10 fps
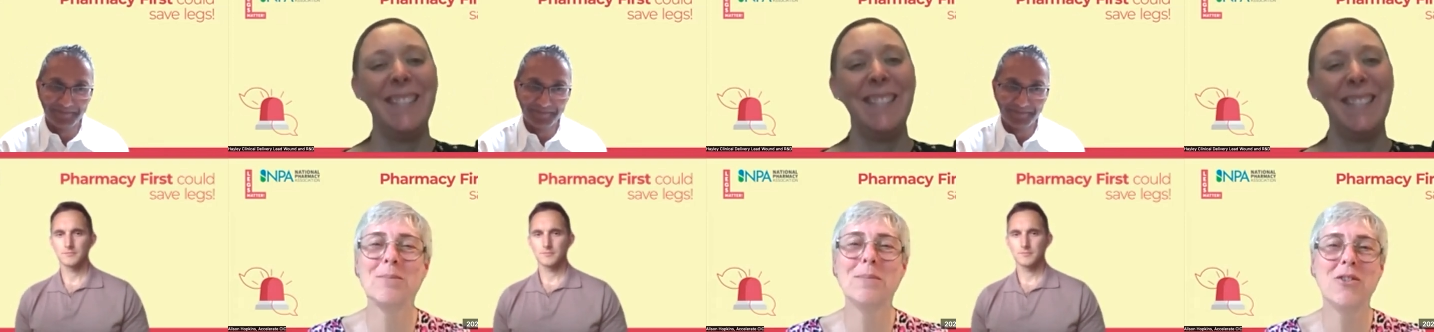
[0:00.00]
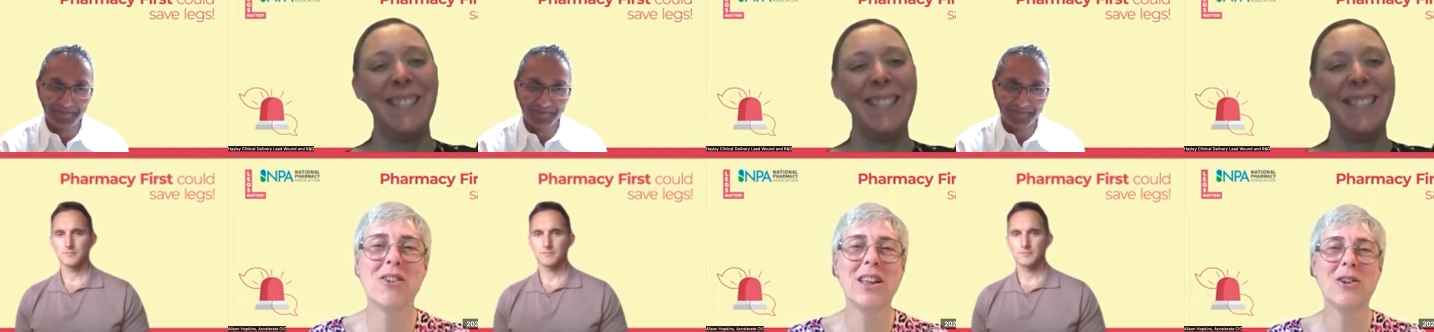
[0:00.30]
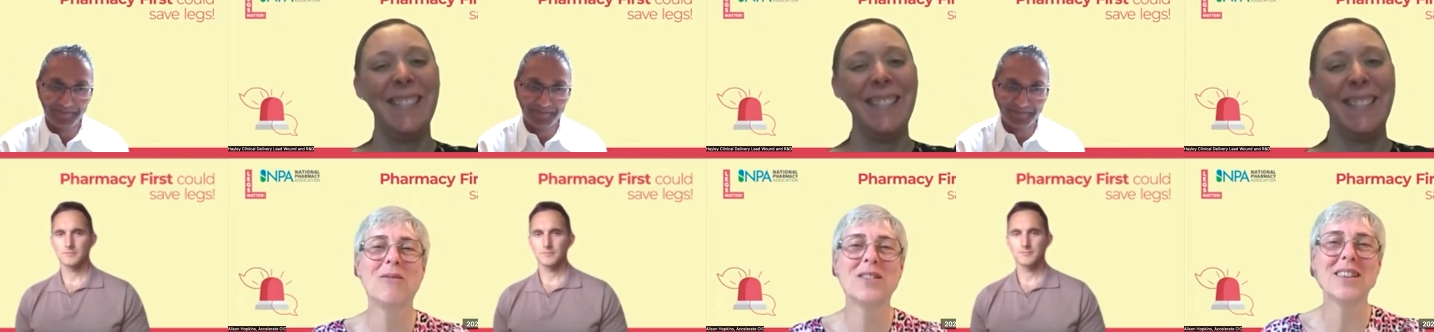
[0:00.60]
Speaker 1: been great
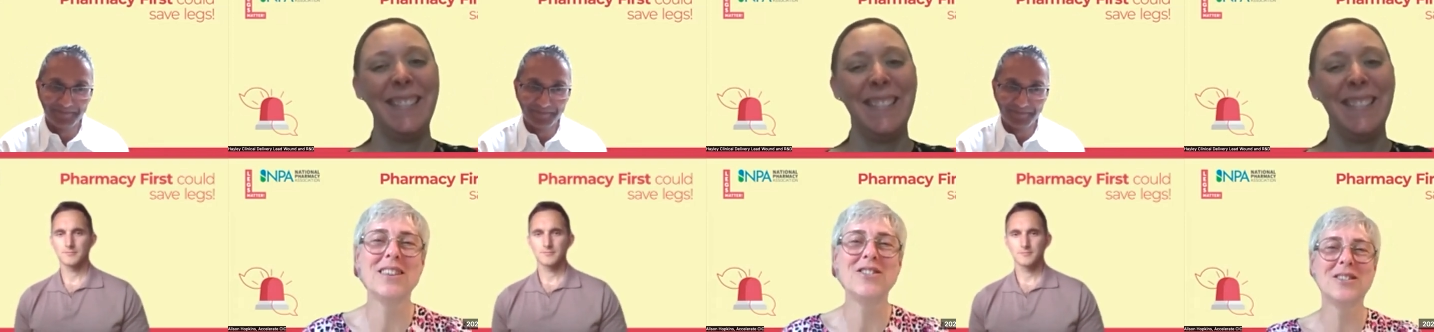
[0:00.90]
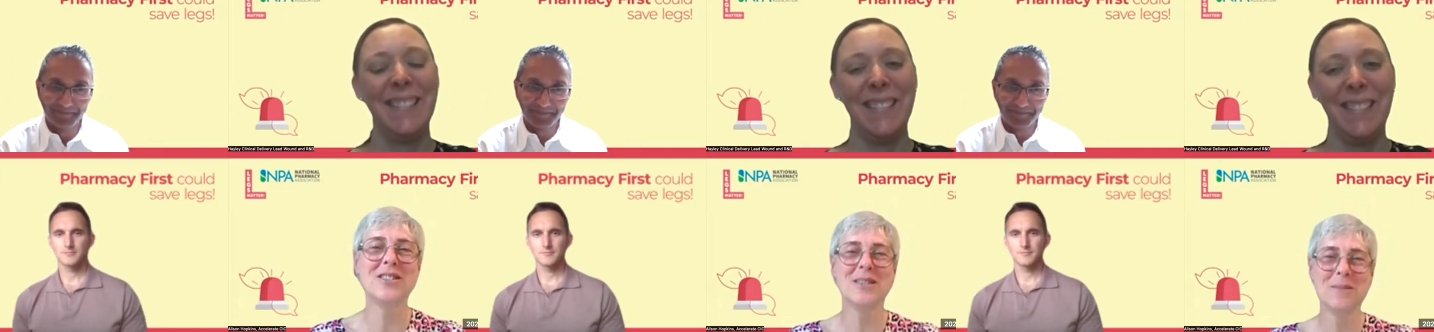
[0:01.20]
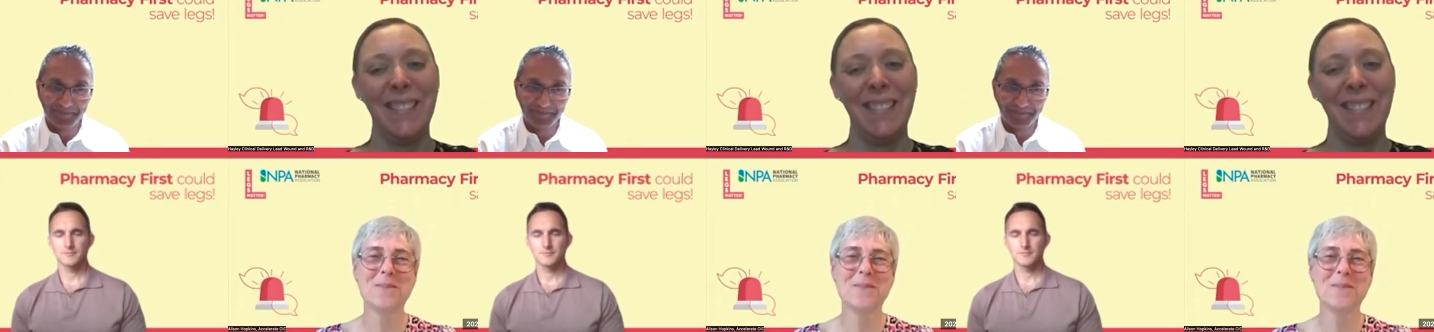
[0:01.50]
conversations.